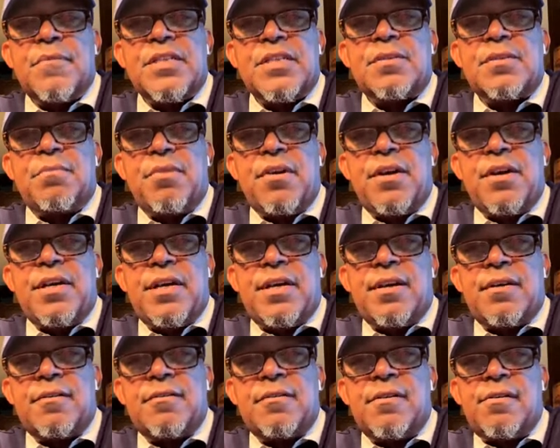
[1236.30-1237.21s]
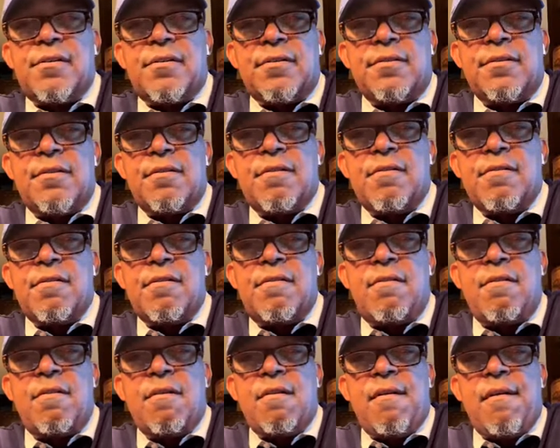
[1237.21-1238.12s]
Mr. Bernie.
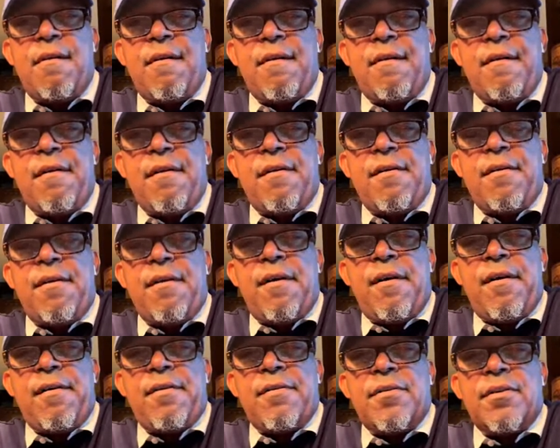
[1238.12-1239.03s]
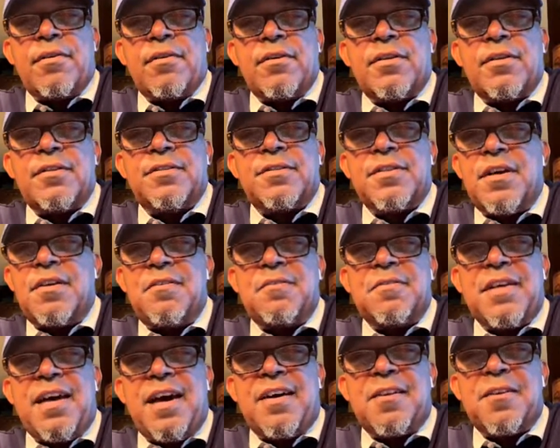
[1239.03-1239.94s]

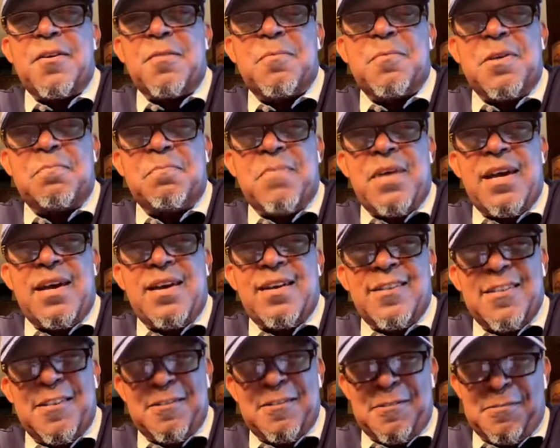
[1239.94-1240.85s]
Zone out on me, man.